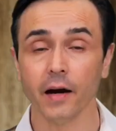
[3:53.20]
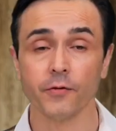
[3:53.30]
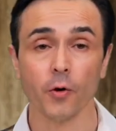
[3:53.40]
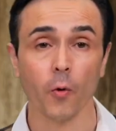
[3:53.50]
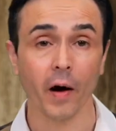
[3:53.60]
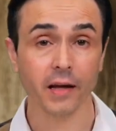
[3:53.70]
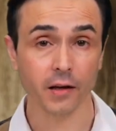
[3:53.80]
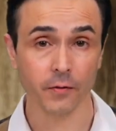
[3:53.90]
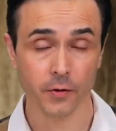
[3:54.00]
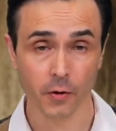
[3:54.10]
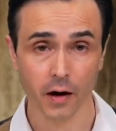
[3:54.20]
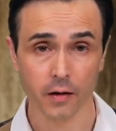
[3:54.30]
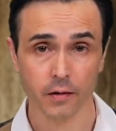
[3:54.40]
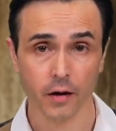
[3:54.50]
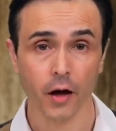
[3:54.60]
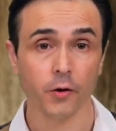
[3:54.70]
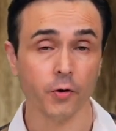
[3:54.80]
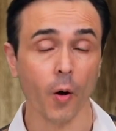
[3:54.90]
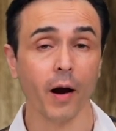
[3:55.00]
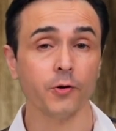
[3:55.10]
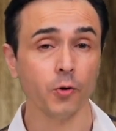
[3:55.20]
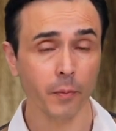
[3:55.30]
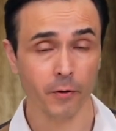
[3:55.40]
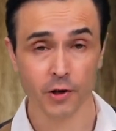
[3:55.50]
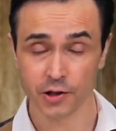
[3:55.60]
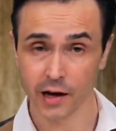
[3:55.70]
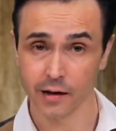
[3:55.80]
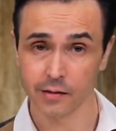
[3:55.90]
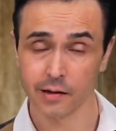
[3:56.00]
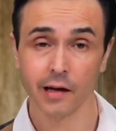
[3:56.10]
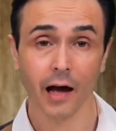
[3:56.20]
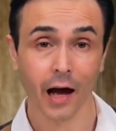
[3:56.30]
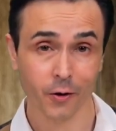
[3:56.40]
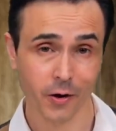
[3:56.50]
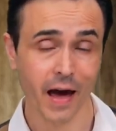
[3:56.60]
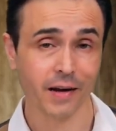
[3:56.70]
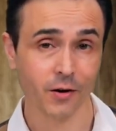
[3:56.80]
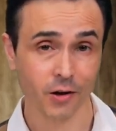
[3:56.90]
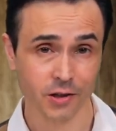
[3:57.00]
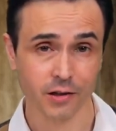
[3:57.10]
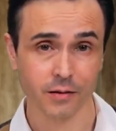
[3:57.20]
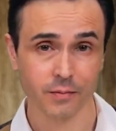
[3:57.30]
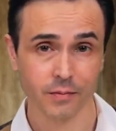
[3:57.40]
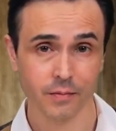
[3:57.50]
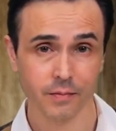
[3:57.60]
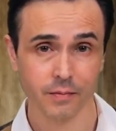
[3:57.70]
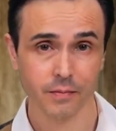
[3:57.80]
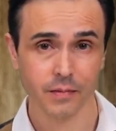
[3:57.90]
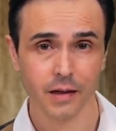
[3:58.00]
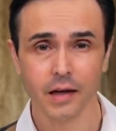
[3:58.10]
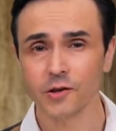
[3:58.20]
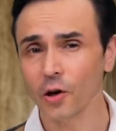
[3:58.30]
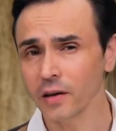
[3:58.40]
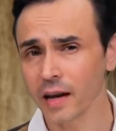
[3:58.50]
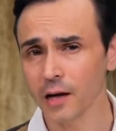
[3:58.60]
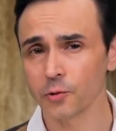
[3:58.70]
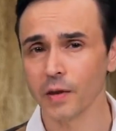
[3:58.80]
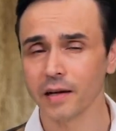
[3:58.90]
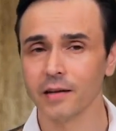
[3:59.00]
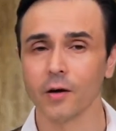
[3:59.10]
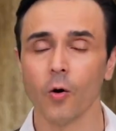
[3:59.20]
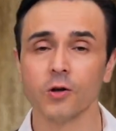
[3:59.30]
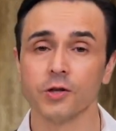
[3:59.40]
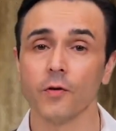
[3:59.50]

if you're a regular viewer, you know I do appreciate a good antioxidant. It's only natural that in the course of